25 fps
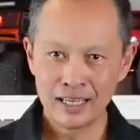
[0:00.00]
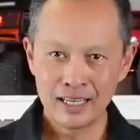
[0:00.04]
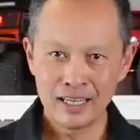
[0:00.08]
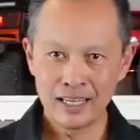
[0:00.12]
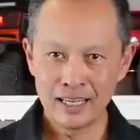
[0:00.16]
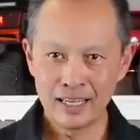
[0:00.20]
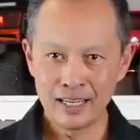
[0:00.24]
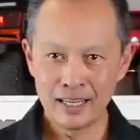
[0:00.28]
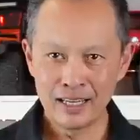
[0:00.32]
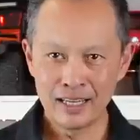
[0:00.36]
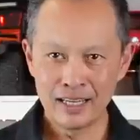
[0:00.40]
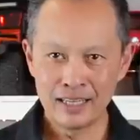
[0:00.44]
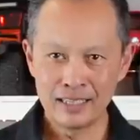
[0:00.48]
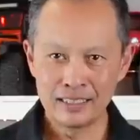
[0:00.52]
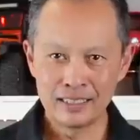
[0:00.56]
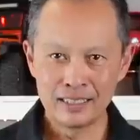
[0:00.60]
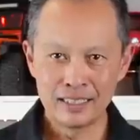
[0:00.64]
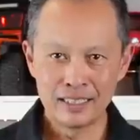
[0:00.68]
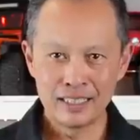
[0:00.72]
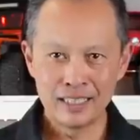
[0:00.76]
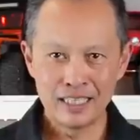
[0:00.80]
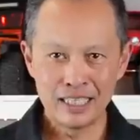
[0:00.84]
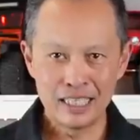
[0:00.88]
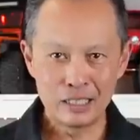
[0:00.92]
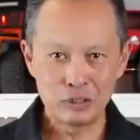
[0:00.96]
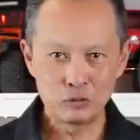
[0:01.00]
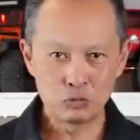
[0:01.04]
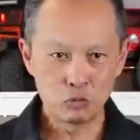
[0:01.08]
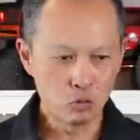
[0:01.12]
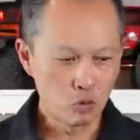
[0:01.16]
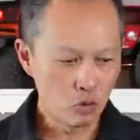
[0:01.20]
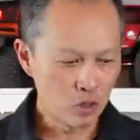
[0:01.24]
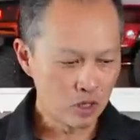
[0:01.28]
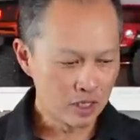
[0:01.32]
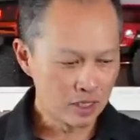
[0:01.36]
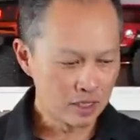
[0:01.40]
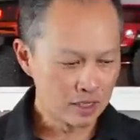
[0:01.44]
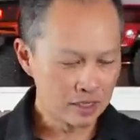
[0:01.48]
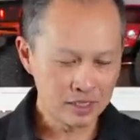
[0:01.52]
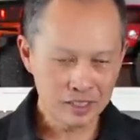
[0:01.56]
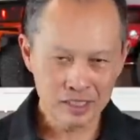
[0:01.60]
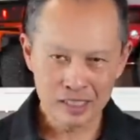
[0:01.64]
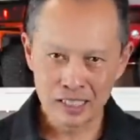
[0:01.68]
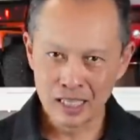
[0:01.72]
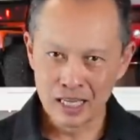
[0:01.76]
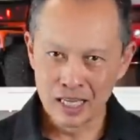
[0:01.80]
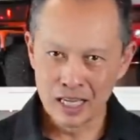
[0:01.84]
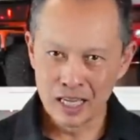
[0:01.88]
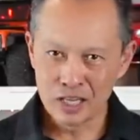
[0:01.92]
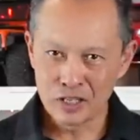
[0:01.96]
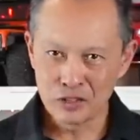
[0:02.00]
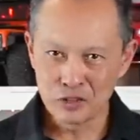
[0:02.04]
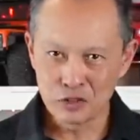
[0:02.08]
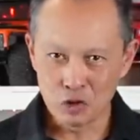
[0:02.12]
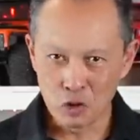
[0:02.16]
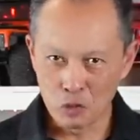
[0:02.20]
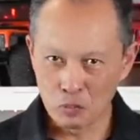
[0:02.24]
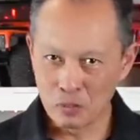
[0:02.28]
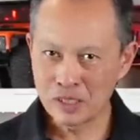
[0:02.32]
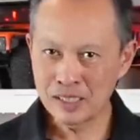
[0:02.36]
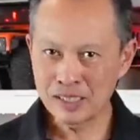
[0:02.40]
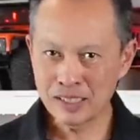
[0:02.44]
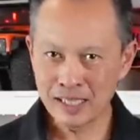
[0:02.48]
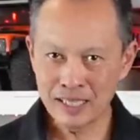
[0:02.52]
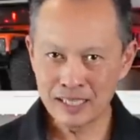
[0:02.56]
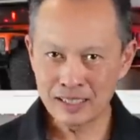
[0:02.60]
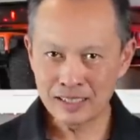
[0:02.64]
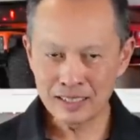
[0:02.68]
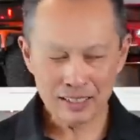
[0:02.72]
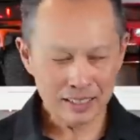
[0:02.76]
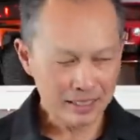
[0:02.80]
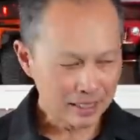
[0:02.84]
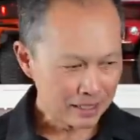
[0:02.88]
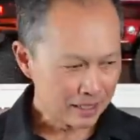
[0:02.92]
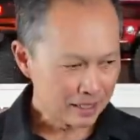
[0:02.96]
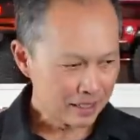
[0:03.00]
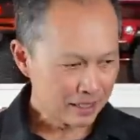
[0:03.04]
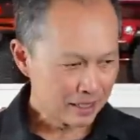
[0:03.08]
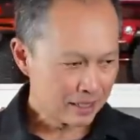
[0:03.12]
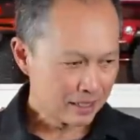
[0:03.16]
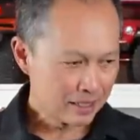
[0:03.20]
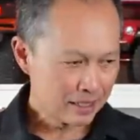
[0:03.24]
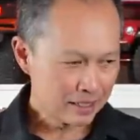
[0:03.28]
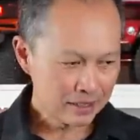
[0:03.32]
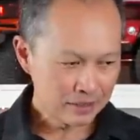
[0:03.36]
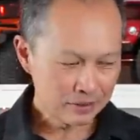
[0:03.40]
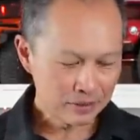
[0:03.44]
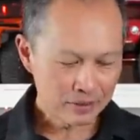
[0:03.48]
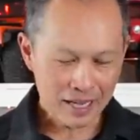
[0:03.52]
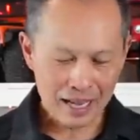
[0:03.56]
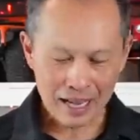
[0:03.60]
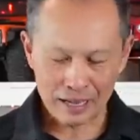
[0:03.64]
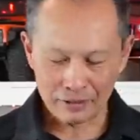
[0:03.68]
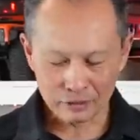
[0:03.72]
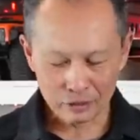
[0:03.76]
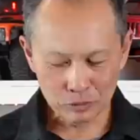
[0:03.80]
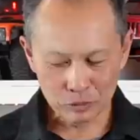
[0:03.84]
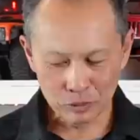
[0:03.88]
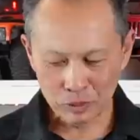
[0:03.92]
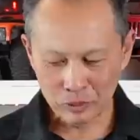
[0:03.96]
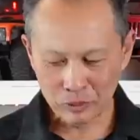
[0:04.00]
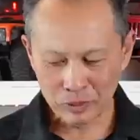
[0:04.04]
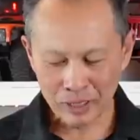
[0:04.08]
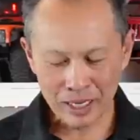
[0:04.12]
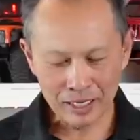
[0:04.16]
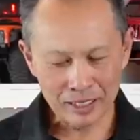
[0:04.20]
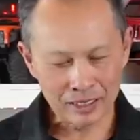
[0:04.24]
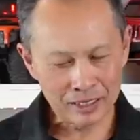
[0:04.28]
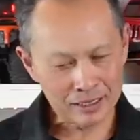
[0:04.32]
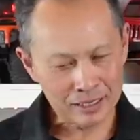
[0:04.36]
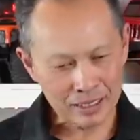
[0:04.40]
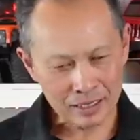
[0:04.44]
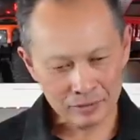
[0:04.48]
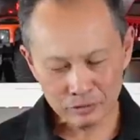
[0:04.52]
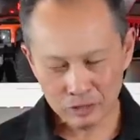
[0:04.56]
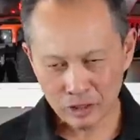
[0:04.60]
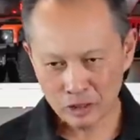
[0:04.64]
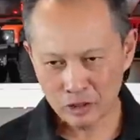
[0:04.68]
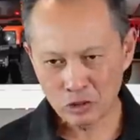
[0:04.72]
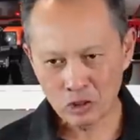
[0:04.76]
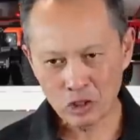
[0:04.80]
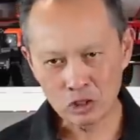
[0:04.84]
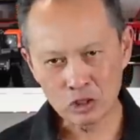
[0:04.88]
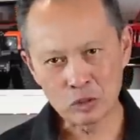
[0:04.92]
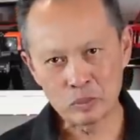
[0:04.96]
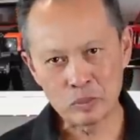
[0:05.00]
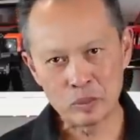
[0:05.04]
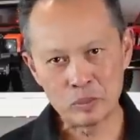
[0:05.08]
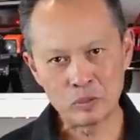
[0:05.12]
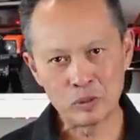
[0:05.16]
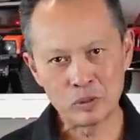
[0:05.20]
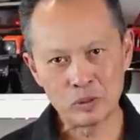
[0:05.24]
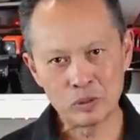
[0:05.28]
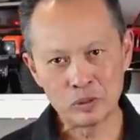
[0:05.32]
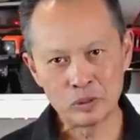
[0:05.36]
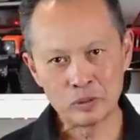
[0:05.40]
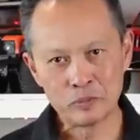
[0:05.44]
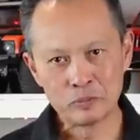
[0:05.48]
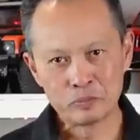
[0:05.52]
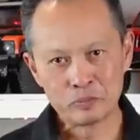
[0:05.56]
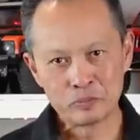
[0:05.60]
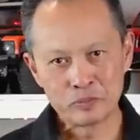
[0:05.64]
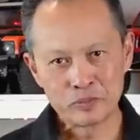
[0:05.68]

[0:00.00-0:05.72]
And it was no mistake. You know, after we ran it, after I talked to people,